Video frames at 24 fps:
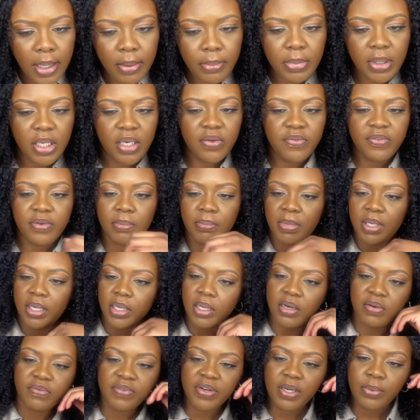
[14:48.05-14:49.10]
I mean, if I'm gonna get
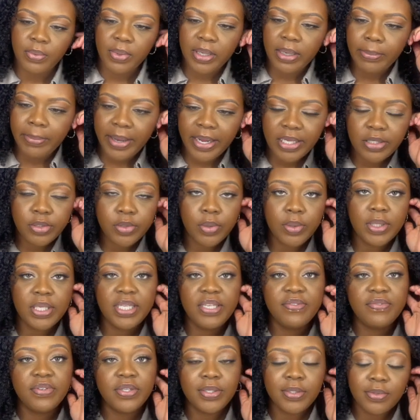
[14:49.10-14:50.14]
a red one, I might as well
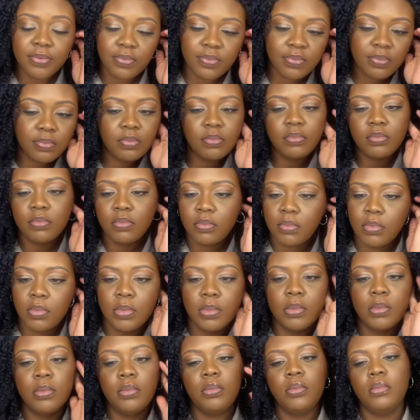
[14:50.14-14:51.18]
leave it.
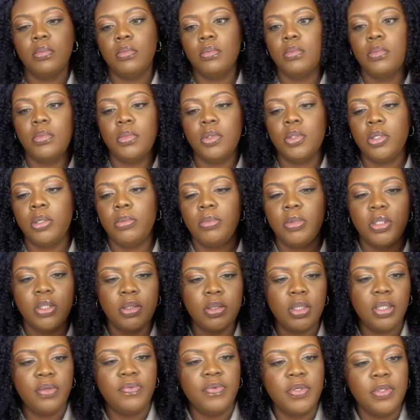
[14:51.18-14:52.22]
So I'm gonna
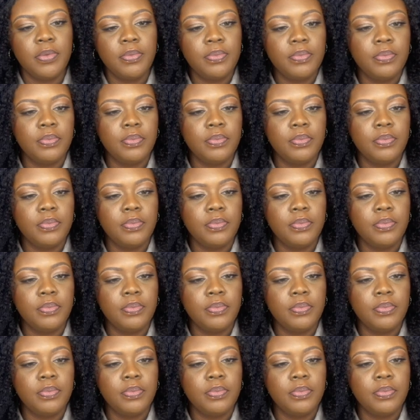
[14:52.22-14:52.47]
just leave it.